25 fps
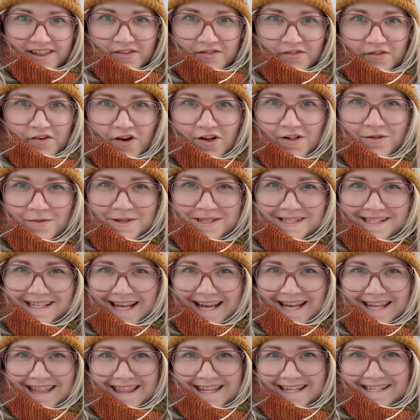fall was
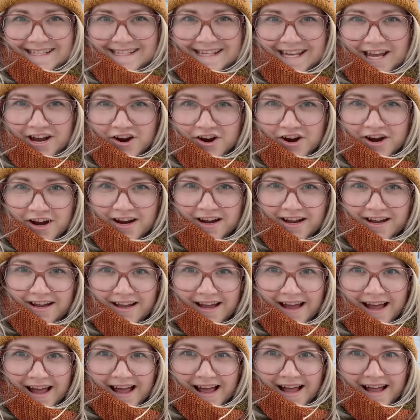late this year,
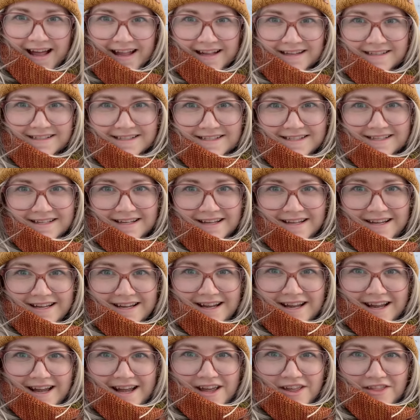and
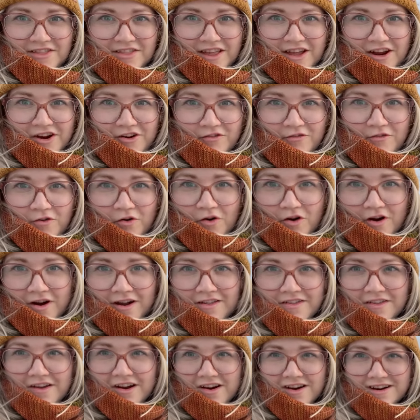therefore
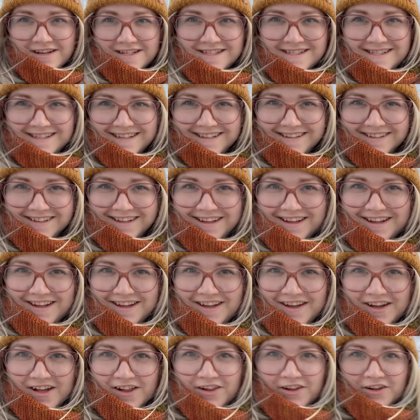there are still
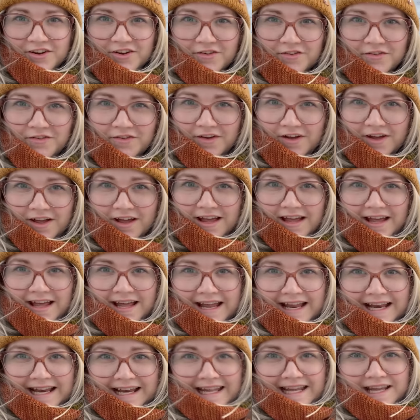a lot of
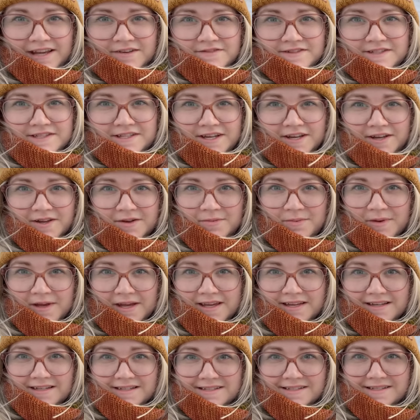leaves
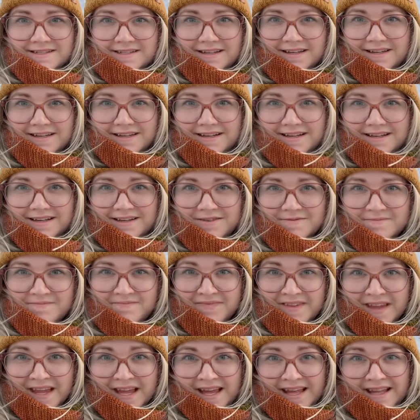because
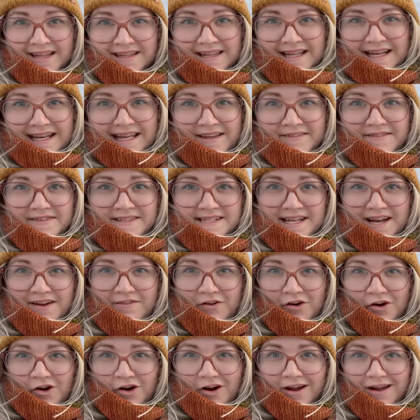the leaves
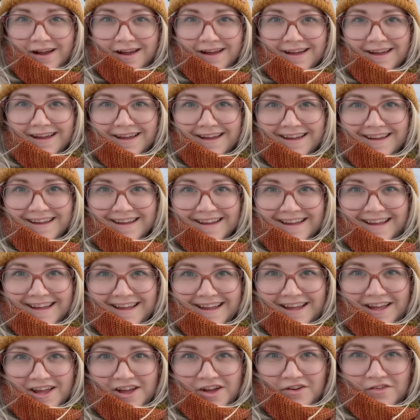never
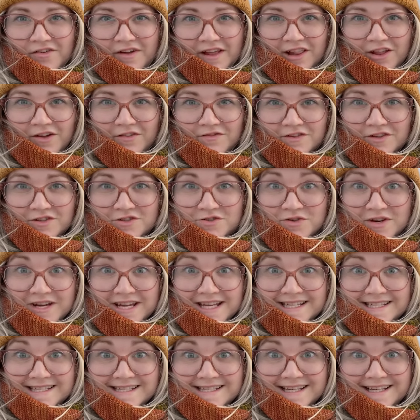fell off the
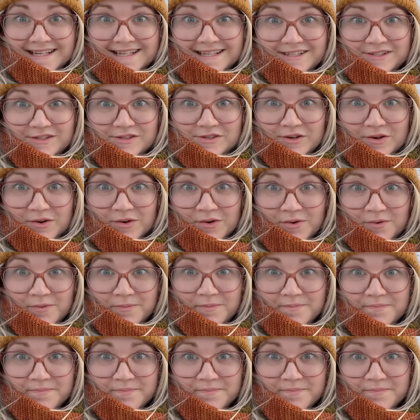trees. So